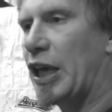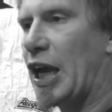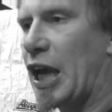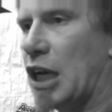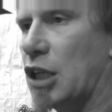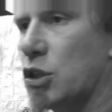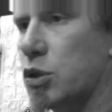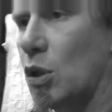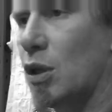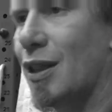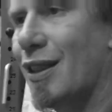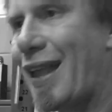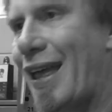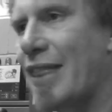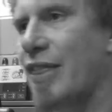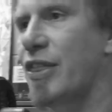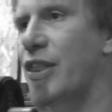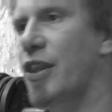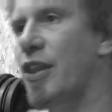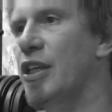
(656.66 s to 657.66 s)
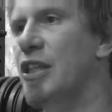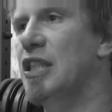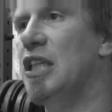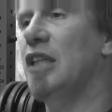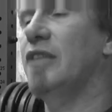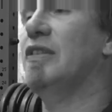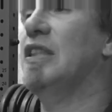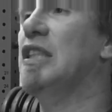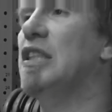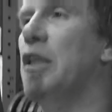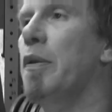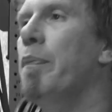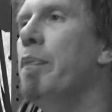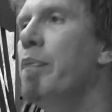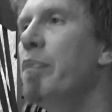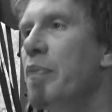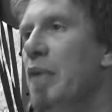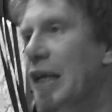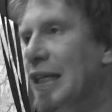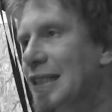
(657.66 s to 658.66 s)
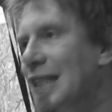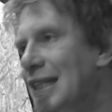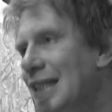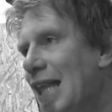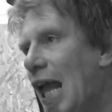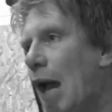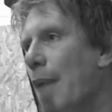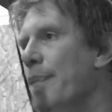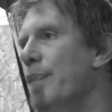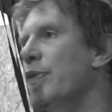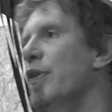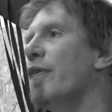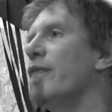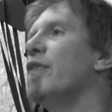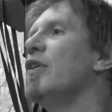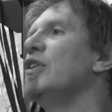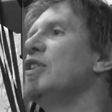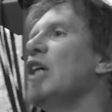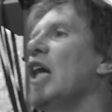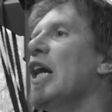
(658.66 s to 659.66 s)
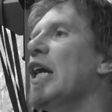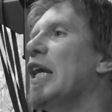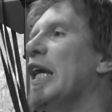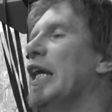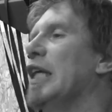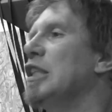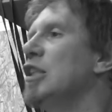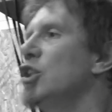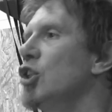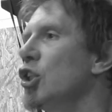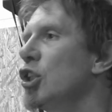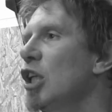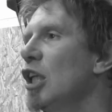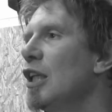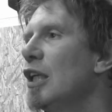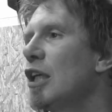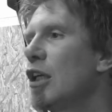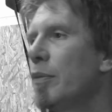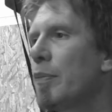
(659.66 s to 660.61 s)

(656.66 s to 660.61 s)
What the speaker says: actual length of the sleeves, it's the depth of the jacket. It's just a little